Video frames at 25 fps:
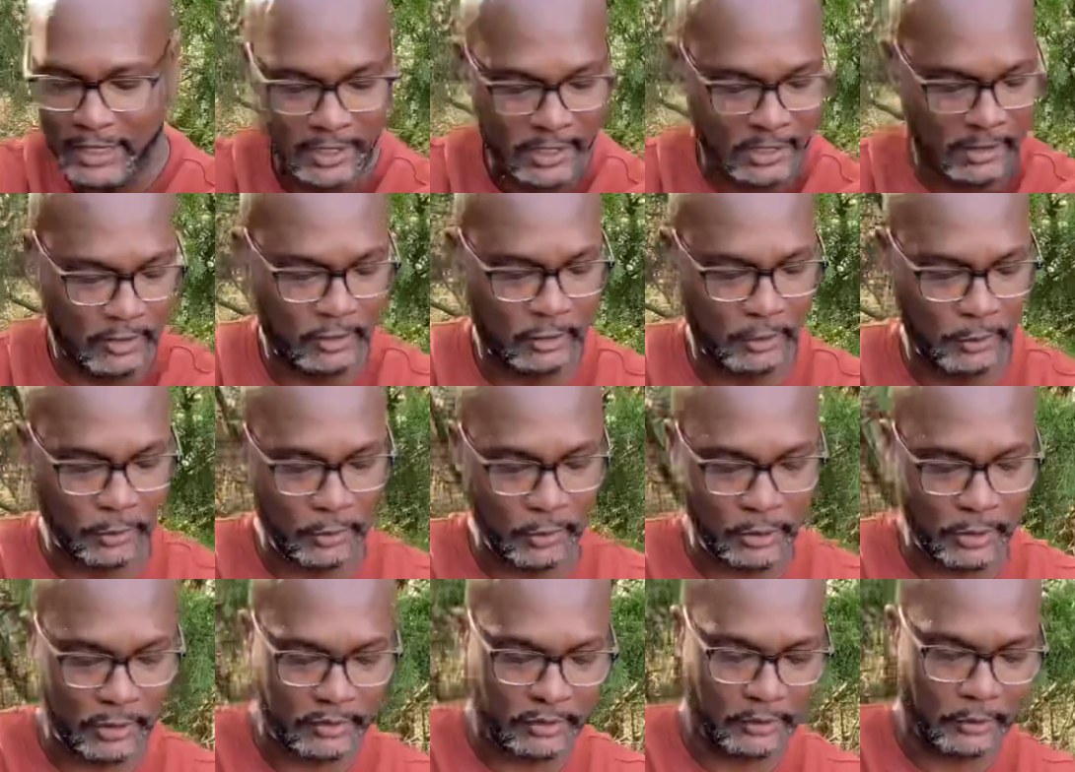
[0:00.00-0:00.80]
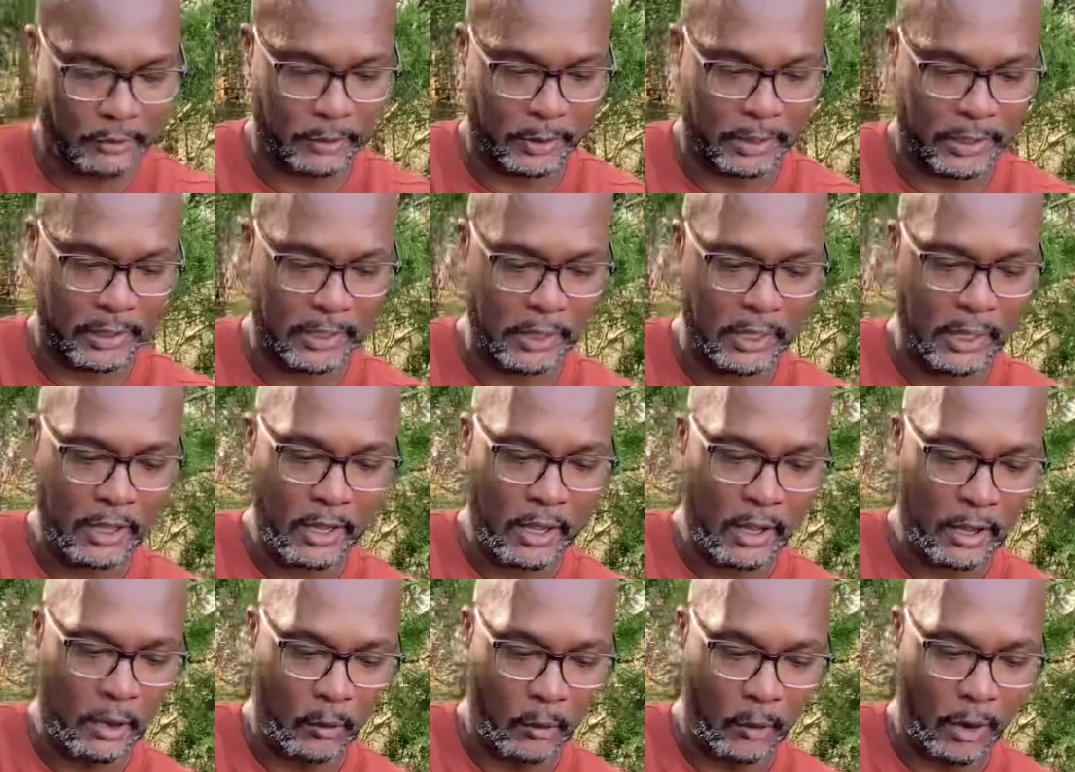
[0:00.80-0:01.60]
indoors and we
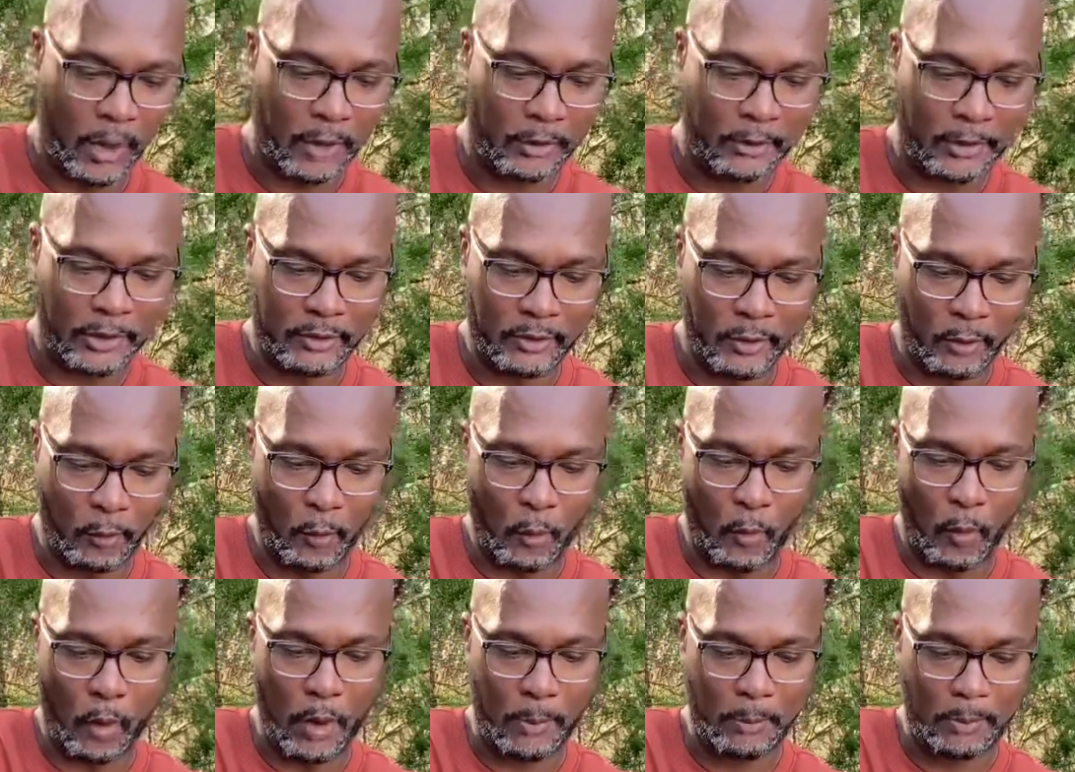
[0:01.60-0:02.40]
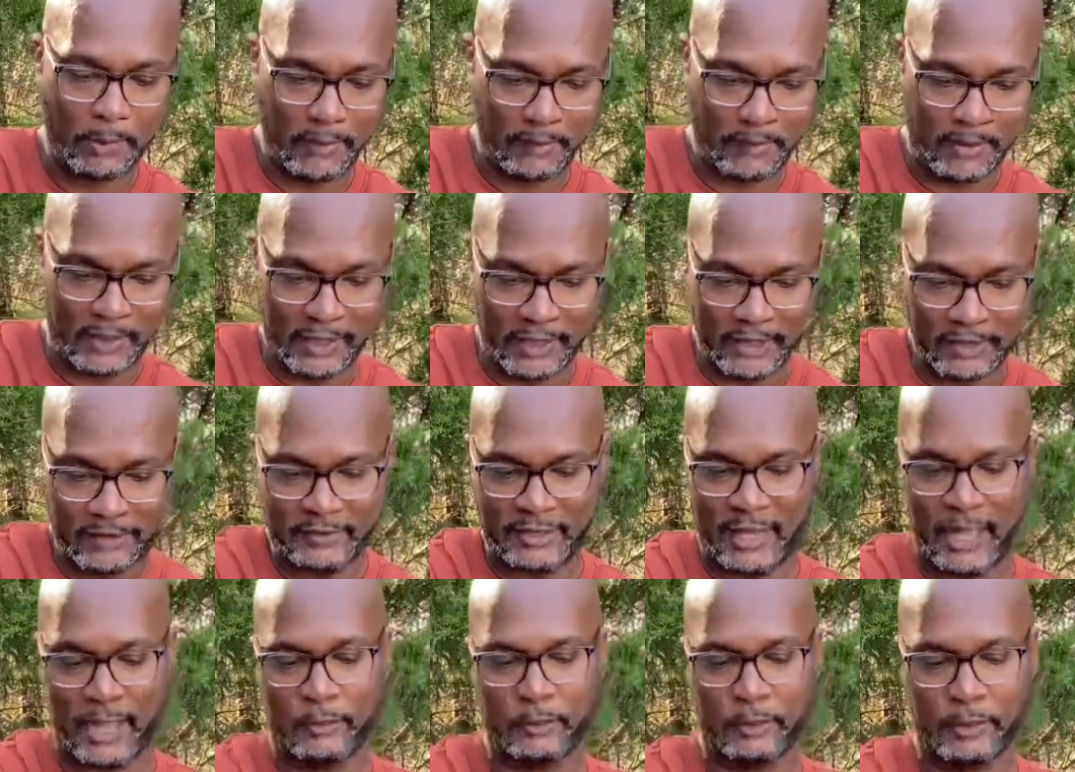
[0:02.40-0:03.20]
water it, the warmth of the
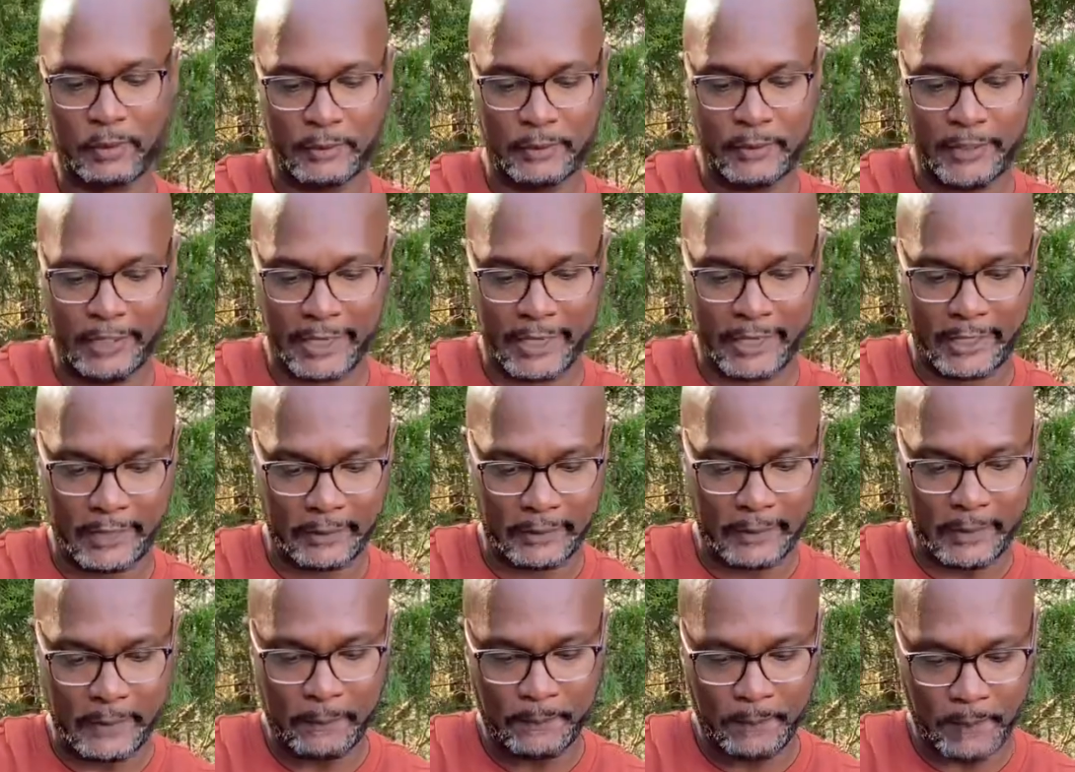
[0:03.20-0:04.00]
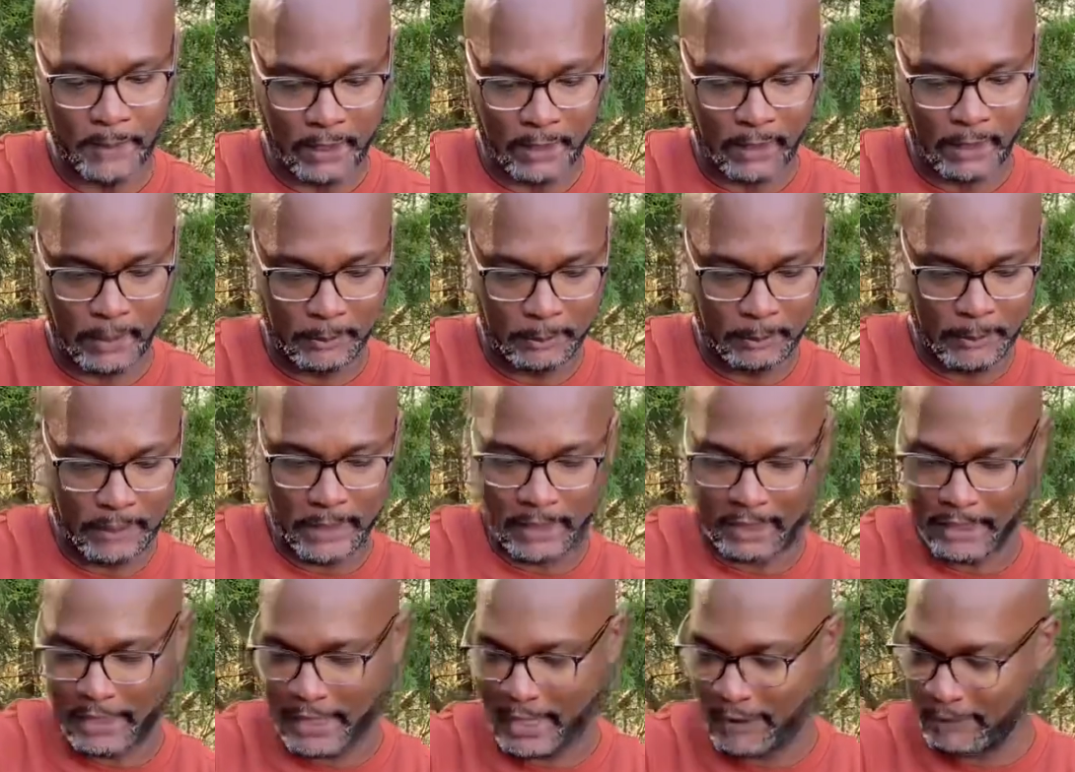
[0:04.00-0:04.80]
inside will create
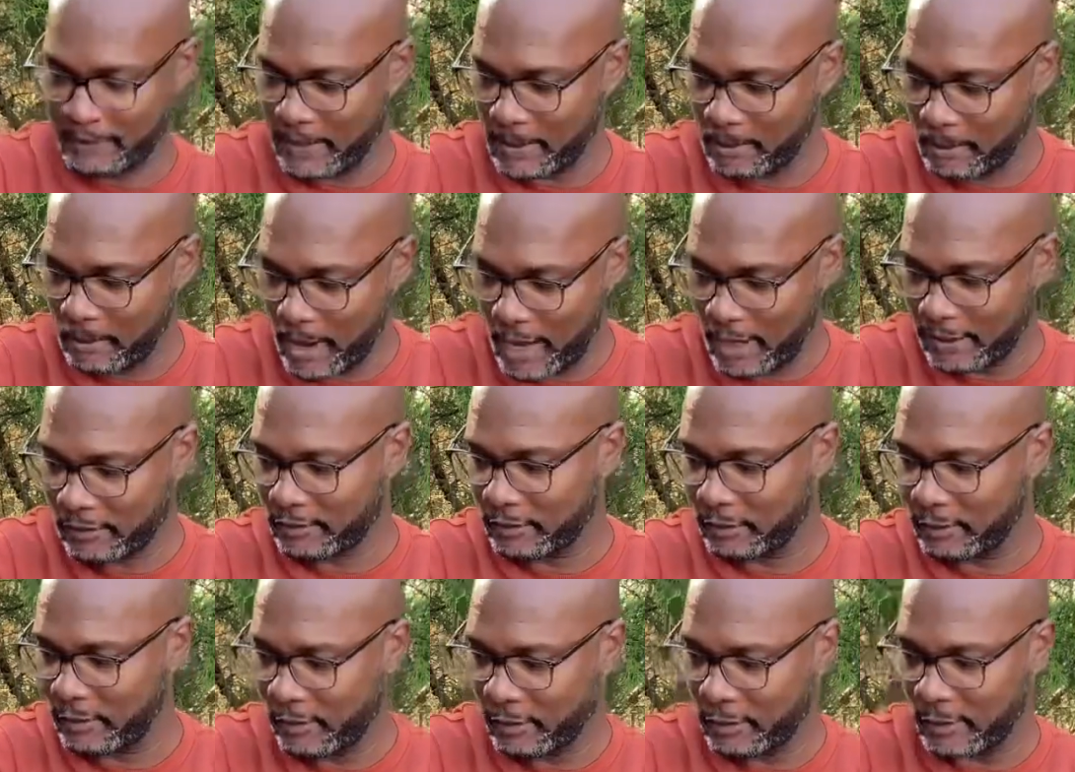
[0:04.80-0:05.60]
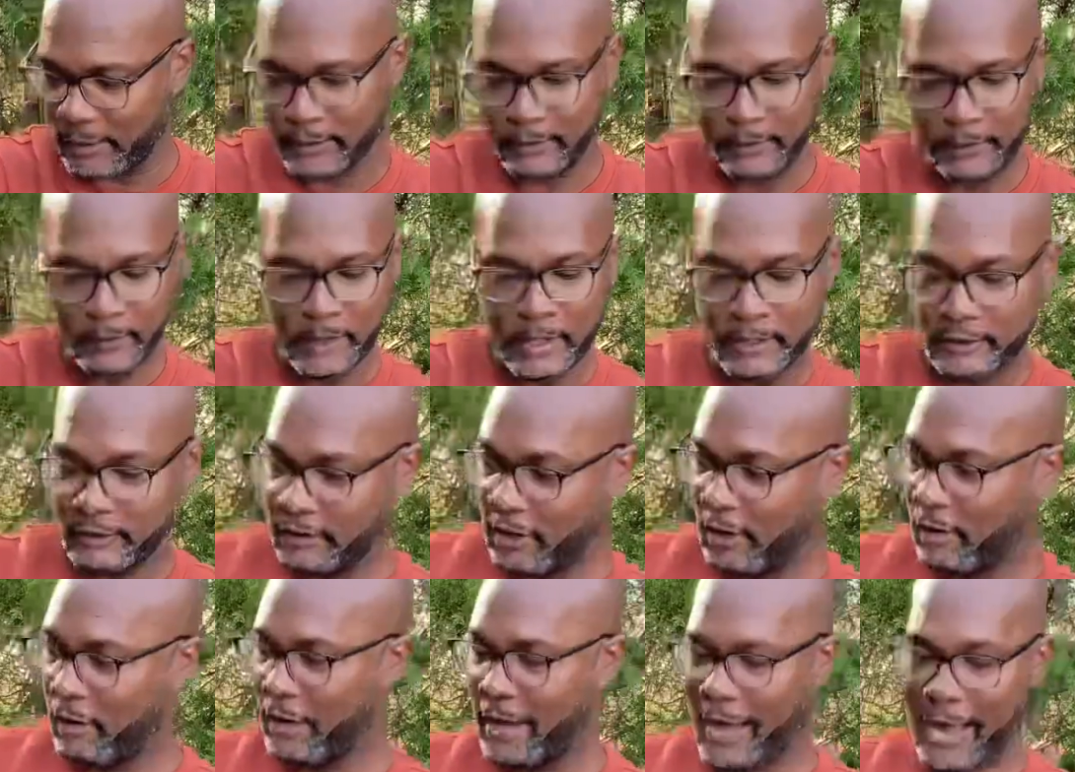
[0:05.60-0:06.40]
and have that moss growing.
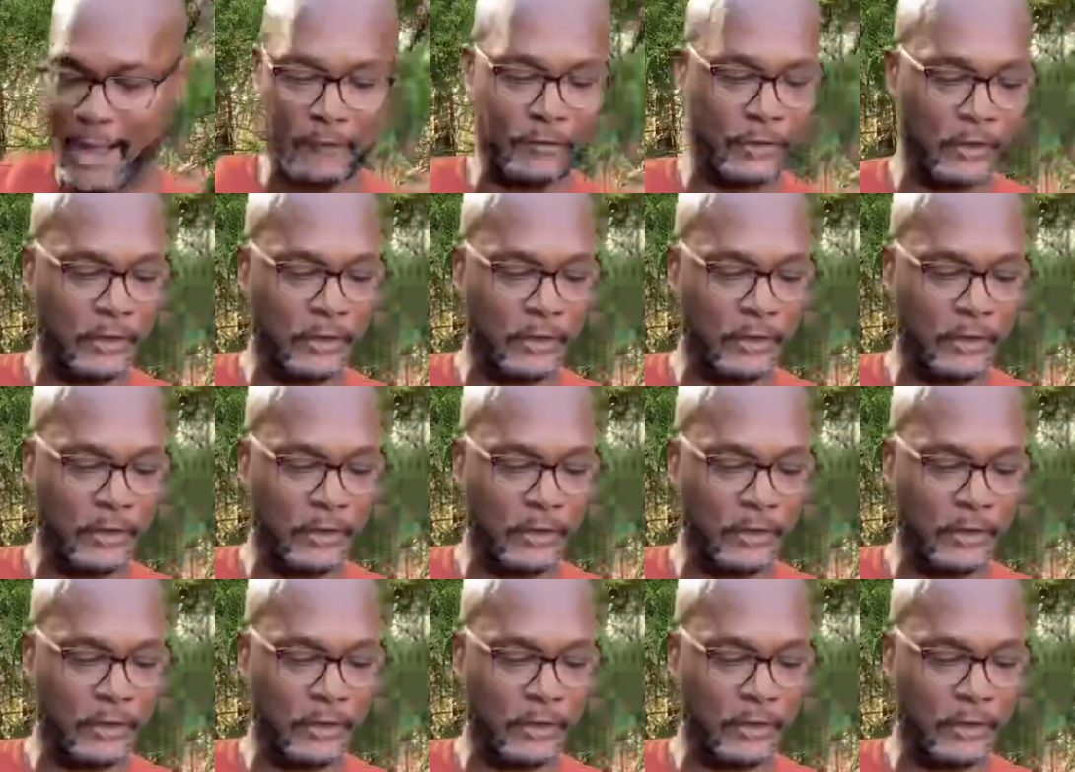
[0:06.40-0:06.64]
So after